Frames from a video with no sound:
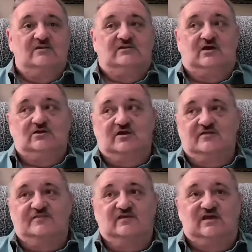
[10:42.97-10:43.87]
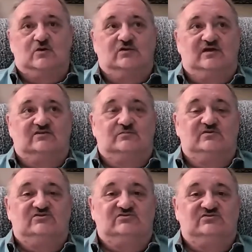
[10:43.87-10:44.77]
Now, another thing I would like to
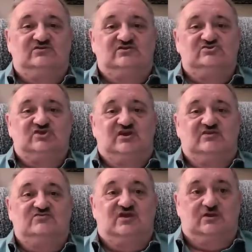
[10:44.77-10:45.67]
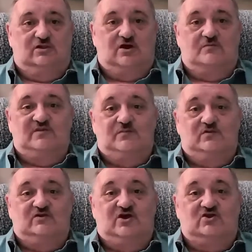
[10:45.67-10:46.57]
see change, and a lot of
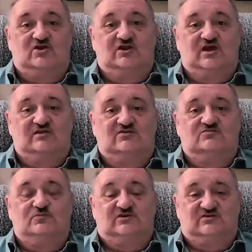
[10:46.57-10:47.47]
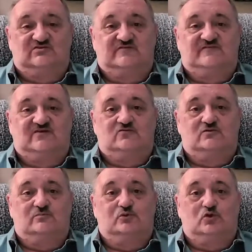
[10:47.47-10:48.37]
people are not going to like this because they're federal
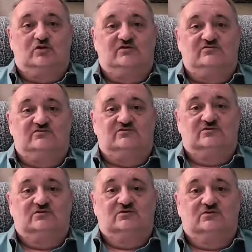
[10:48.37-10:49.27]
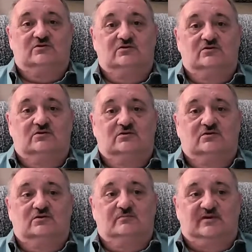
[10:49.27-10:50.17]
employees,
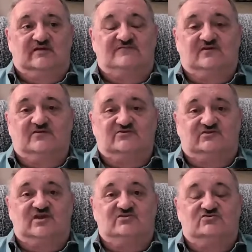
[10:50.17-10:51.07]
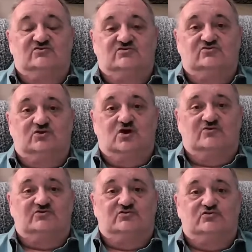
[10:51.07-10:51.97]
but I feel the states should
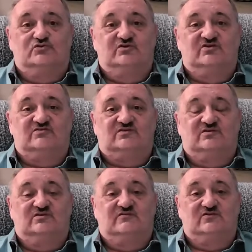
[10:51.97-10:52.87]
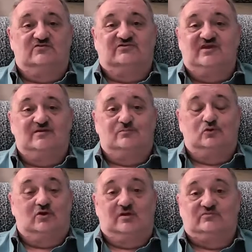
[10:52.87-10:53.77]
also do this. And if you're a state
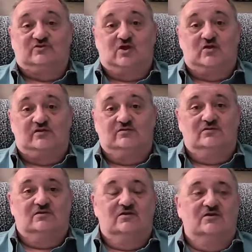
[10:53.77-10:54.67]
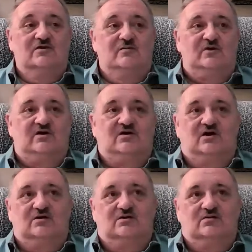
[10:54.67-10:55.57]
employee, I'm sorry. But
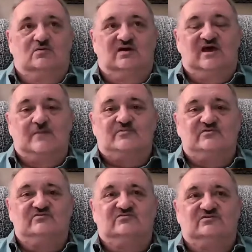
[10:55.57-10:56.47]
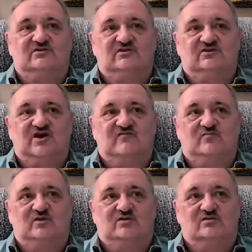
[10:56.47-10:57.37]
what happens in
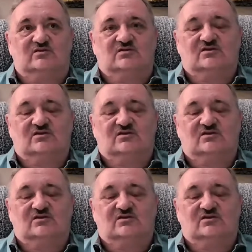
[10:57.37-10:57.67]
government,